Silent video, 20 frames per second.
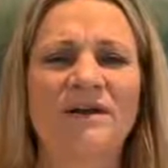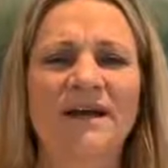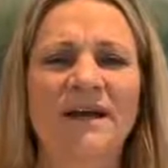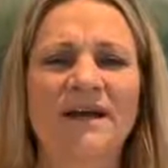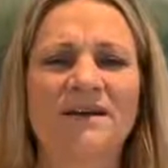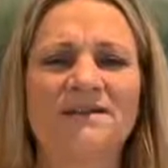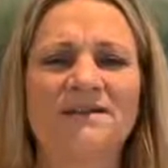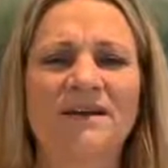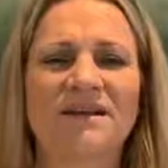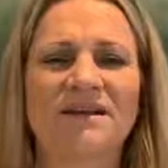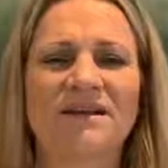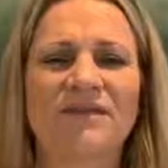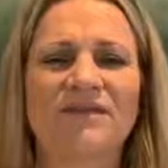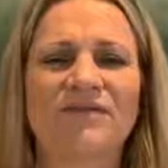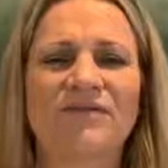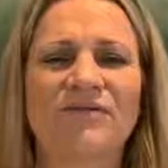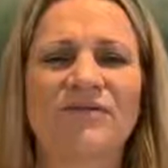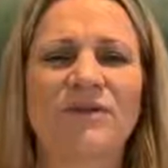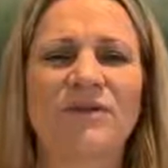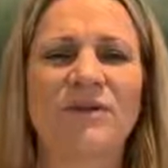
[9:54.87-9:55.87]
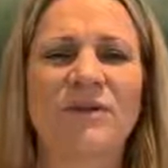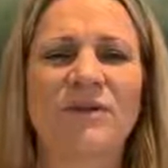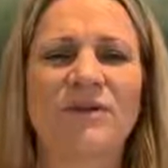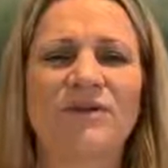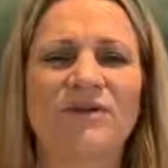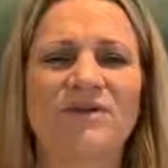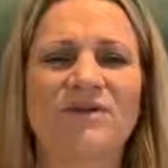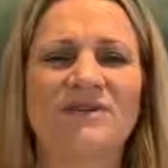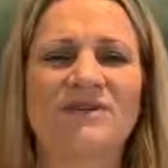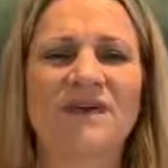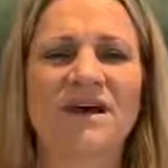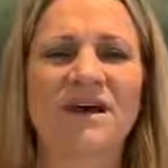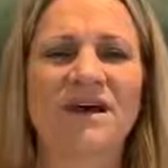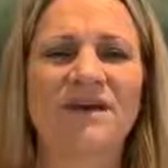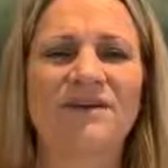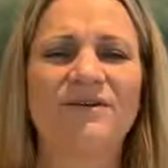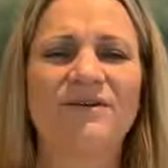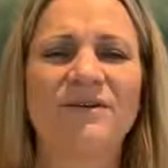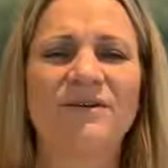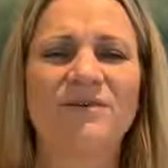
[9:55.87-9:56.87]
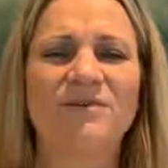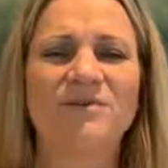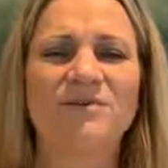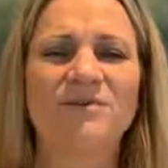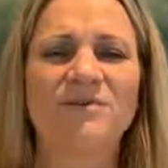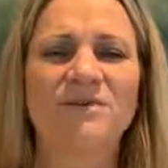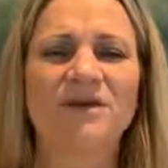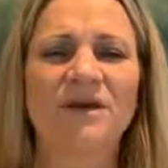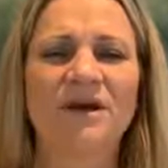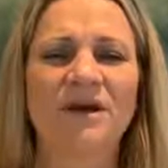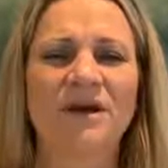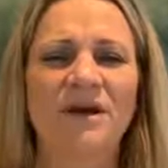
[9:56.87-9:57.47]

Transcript: Exhaling 4 on the side ribs.